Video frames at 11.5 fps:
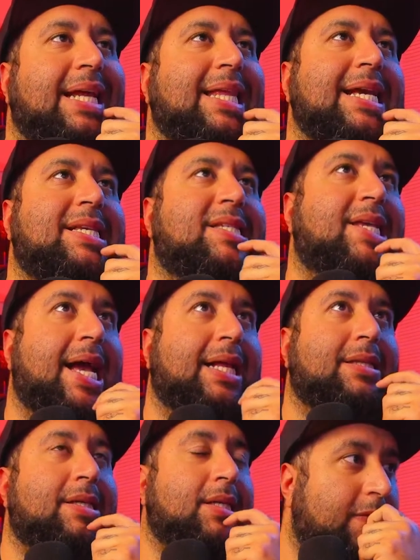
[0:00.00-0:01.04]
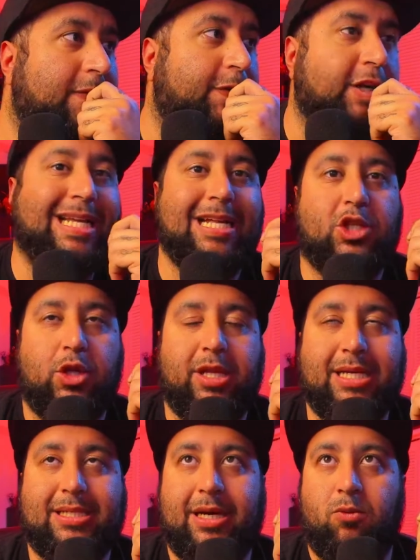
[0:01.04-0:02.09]
that they sent for them to
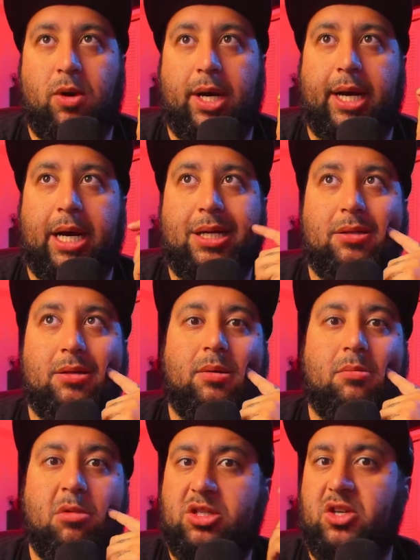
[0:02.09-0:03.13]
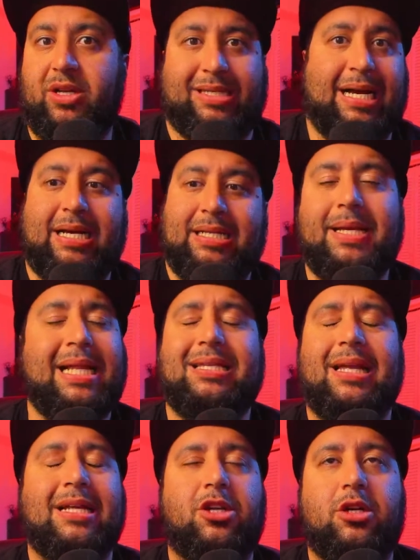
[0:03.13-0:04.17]
listen and whatnot, most of the time,
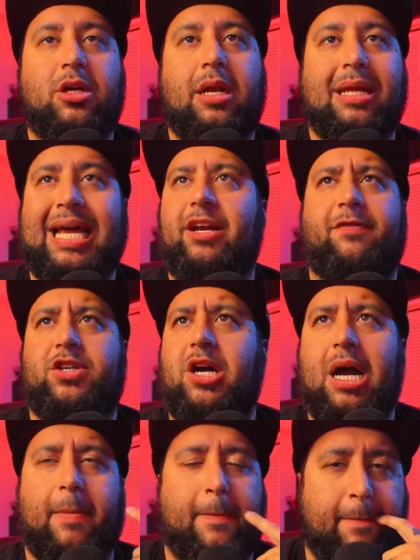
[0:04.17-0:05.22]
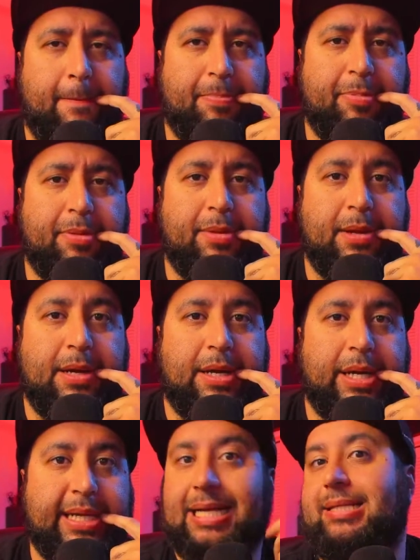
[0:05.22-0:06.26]
that's not their line of job.
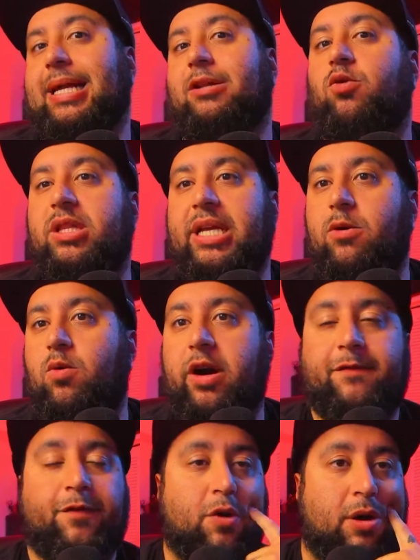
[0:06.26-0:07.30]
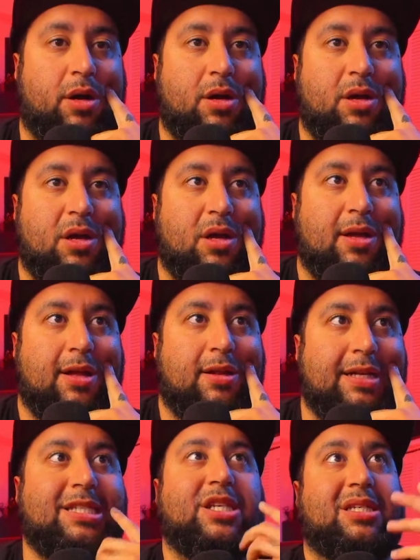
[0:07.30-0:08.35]
That's not what they work for.
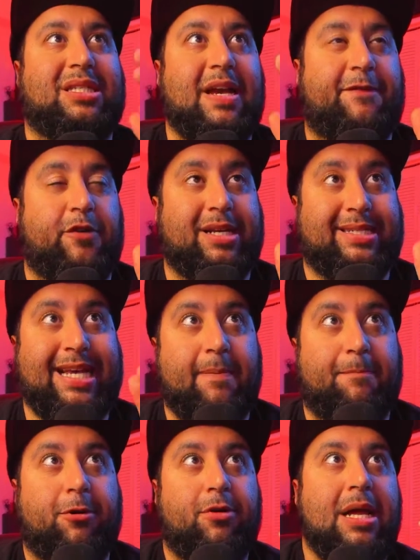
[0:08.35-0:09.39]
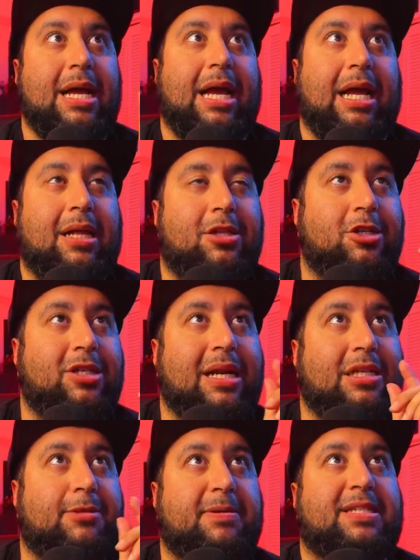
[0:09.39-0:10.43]
Let's just say, for example, there's
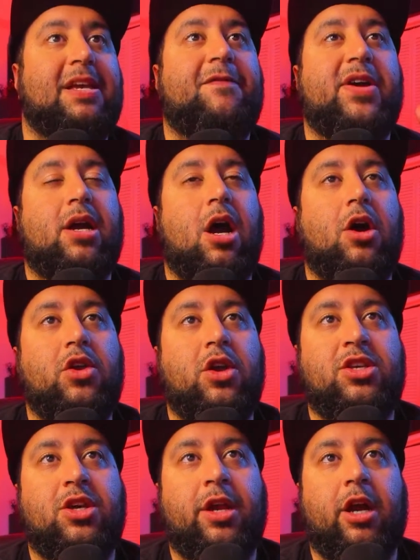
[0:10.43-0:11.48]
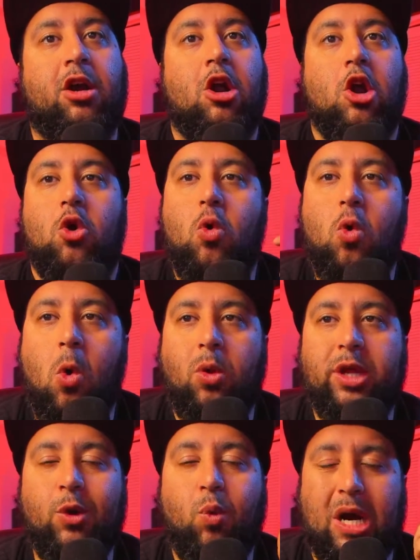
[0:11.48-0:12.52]
a specific audio engineer who
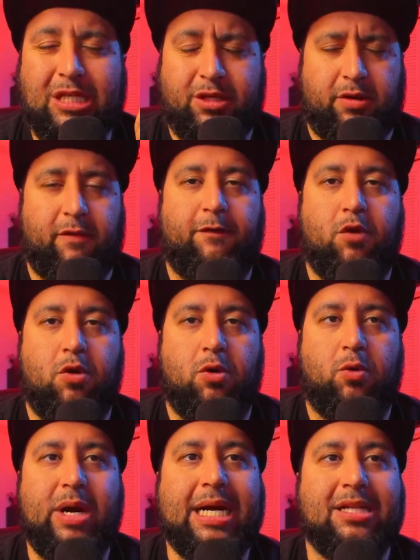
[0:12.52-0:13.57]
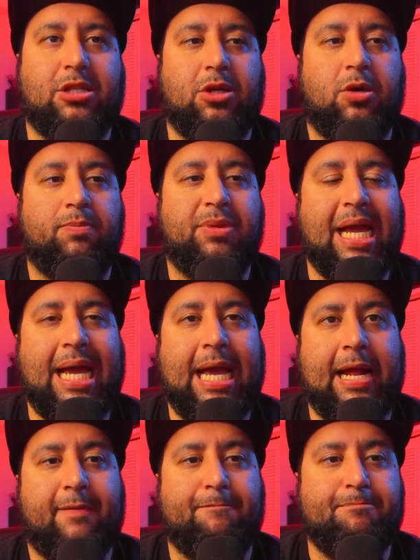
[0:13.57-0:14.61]
only works for reggaeton
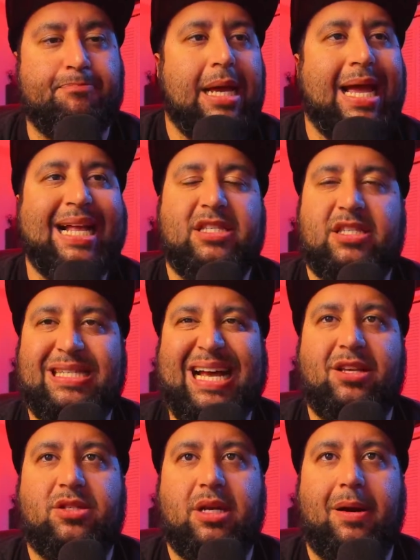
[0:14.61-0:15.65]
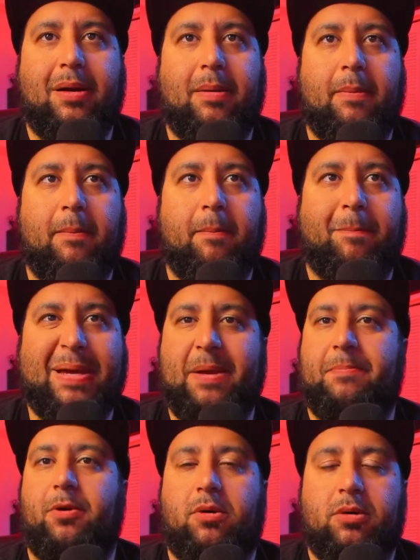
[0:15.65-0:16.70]
and salsa
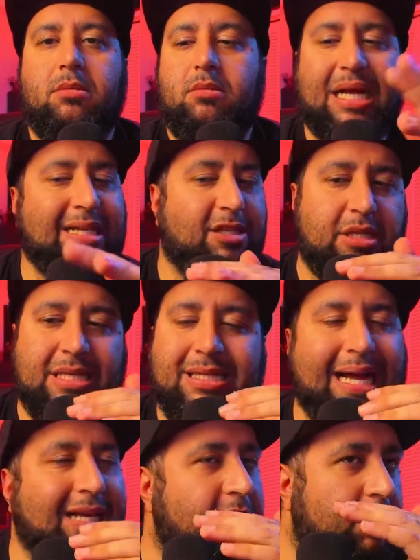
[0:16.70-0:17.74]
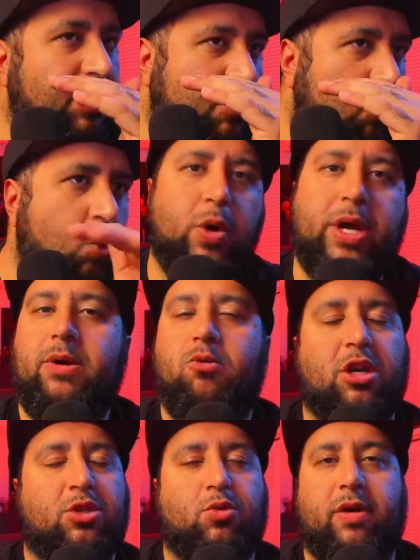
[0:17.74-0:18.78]
people. That's who he
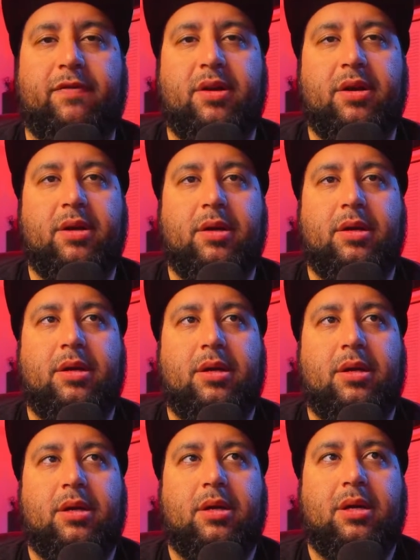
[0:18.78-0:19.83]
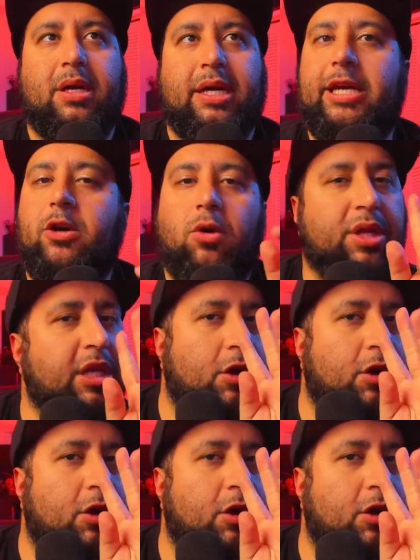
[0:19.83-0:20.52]
works with. He only